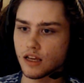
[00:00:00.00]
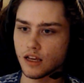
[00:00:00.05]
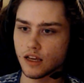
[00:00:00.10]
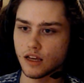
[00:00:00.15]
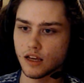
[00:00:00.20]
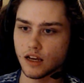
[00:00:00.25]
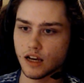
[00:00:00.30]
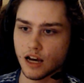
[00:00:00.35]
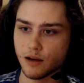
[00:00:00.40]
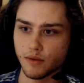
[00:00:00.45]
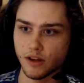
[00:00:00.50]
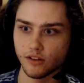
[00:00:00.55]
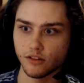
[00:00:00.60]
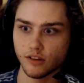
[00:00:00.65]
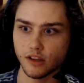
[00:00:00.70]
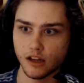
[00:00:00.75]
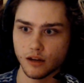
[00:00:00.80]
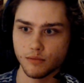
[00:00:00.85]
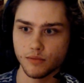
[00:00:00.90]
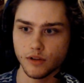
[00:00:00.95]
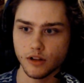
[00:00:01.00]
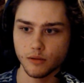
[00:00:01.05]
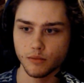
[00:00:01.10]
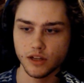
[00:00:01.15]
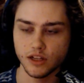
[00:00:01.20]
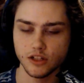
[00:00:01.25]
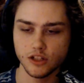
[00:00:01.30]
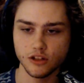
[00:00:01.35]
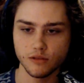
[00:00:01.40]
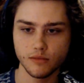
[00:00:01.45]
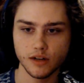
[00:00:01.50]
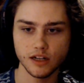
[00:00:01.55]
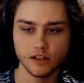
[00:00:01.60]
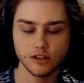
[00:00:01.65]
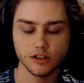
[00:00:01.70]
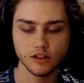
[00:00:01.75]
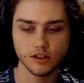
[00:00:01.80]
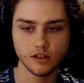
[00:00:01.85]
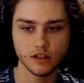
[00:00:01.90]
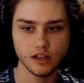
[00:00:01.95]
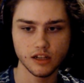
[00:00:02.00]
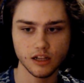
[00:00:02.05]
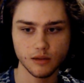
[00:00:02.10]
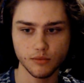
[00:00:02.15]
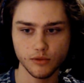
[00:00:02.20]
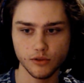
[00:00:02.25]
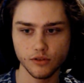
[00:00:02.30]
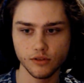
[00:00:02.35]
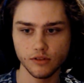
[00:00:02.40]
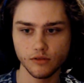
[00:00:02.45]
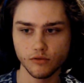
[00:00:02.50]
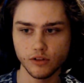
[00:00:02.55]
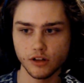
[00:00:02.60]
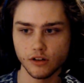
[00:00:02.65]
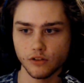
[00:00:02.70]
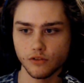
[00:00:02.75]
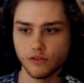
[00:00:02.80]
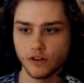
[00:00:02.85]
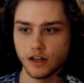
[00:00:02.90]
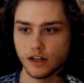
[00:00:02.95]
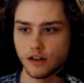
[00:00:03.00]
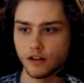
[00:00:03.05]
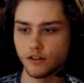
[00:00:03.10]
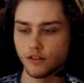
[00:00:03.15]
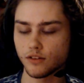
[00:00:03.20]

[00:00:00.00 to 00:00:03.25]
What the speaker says: I messed up a little bit too much, ended up losing winners finals.